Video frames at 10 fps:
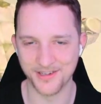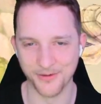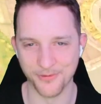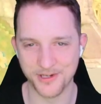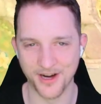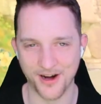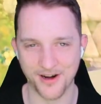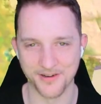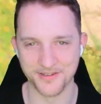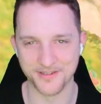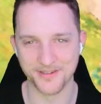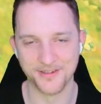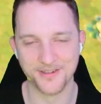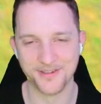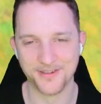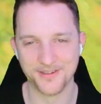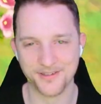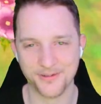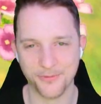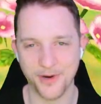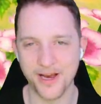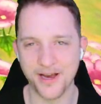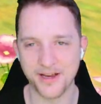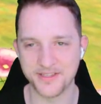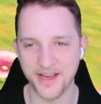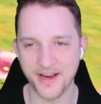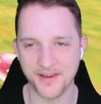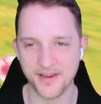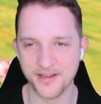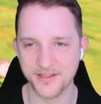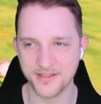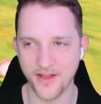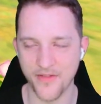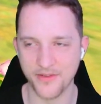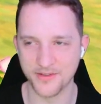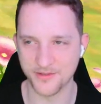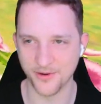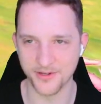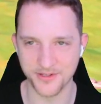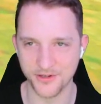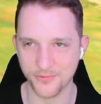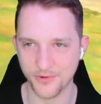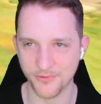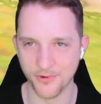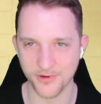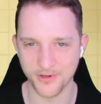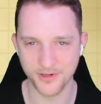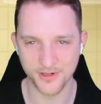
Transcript: okay, we can't. Where exactly is this Goddess Cube reward?